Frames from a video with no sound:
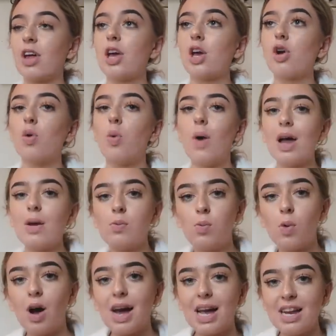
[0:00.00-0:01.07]
like quite
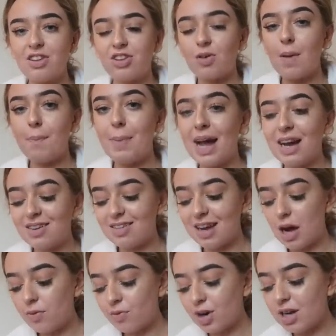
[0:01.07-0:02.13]
wide so it bags
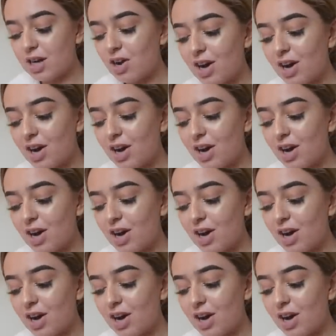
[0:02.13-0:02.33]
down really